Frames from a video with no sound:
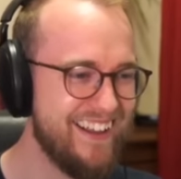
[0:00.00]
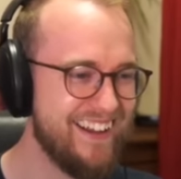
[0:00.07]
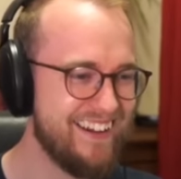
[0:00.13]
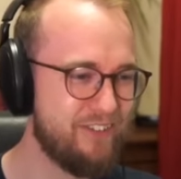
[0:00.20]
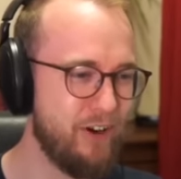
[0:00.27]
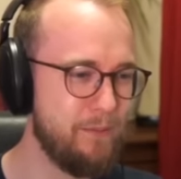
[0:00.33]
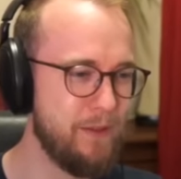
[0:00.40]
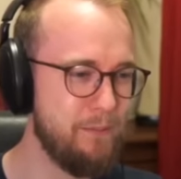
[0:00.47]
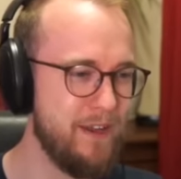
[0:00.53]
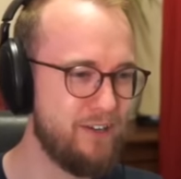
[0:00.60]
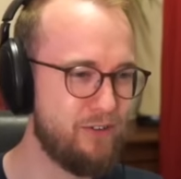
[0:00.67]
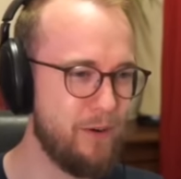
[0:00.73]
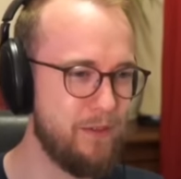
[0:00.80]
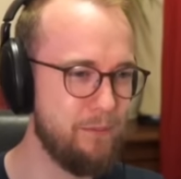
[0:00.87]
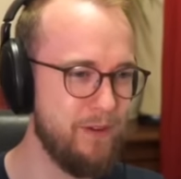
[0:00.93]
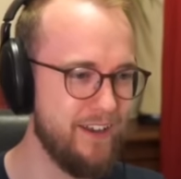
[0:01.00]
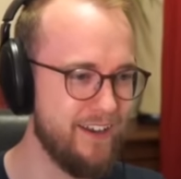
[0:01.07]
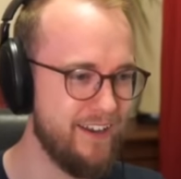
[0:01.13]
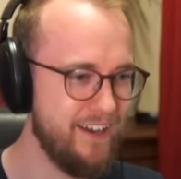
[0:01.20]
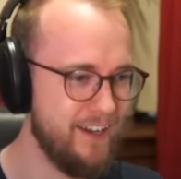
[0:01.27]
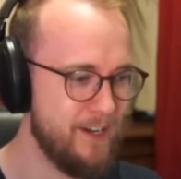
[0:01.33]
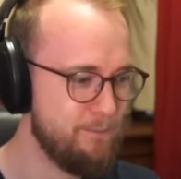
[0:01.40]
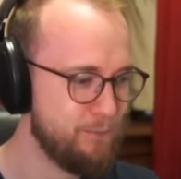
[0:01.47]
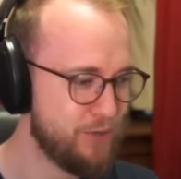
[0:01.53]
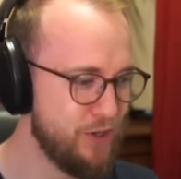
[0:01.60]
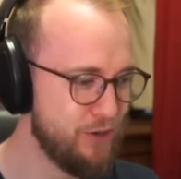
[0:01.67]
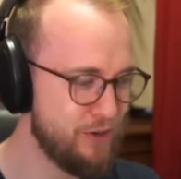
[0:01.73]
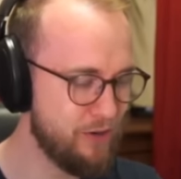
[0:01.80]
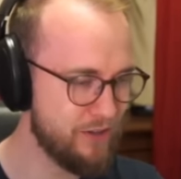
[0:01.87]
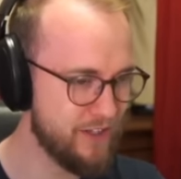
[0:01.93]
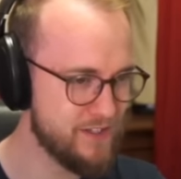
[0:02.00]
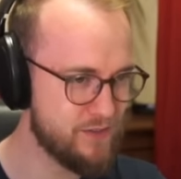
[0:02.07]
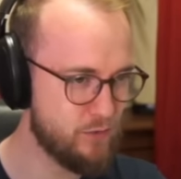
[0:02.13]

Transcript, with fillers: Grip them in, grip them in, dude. Look at this.